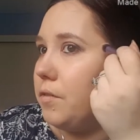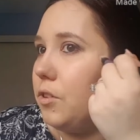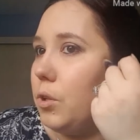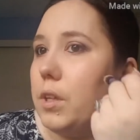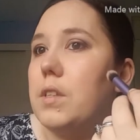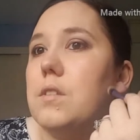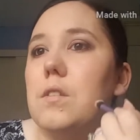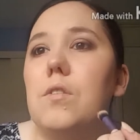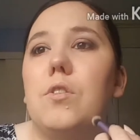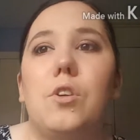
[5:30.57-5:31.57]
flawless
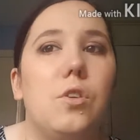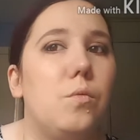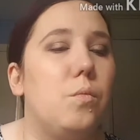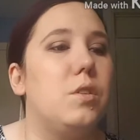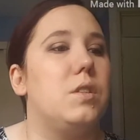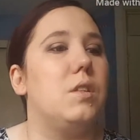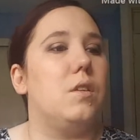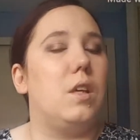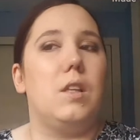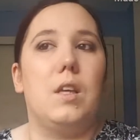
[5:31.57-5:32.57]
look. You don't want it
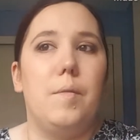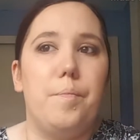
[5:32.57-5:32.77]
looking...